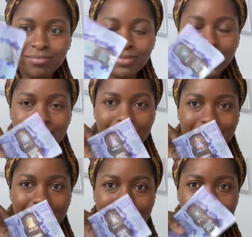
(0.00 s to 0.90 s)
and then
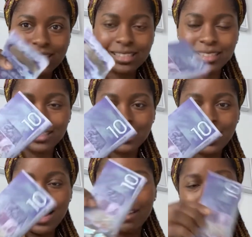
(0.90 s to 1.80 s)
this is 10.
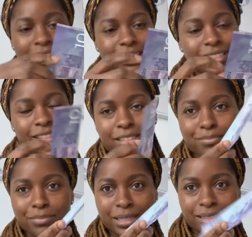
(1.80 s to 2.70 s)
I feel like this is the
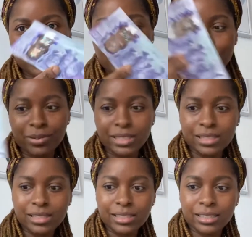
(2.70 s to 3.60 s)
best
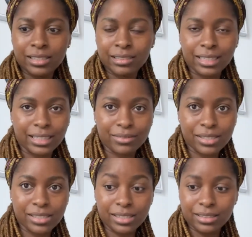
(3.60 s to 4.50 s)
currency that I've
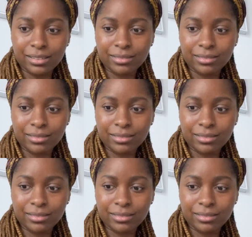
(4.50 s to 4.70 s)
seen